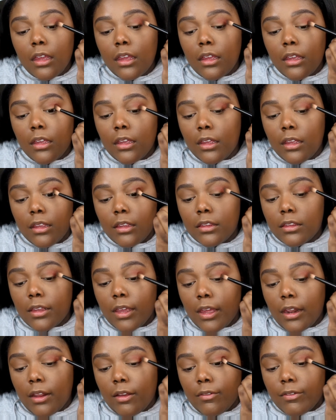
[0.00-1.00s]
is
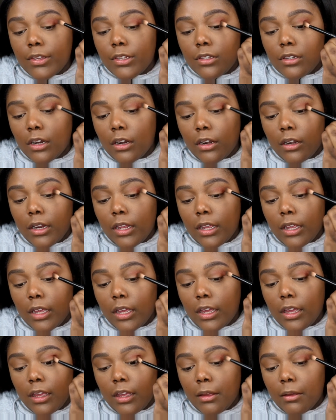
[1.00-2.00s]
kind of
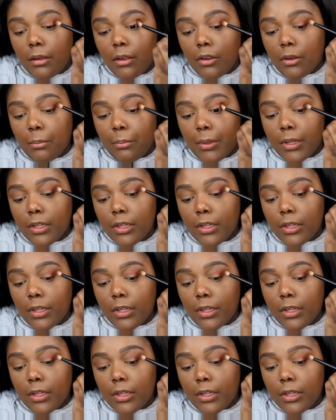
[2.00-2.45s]
starting it or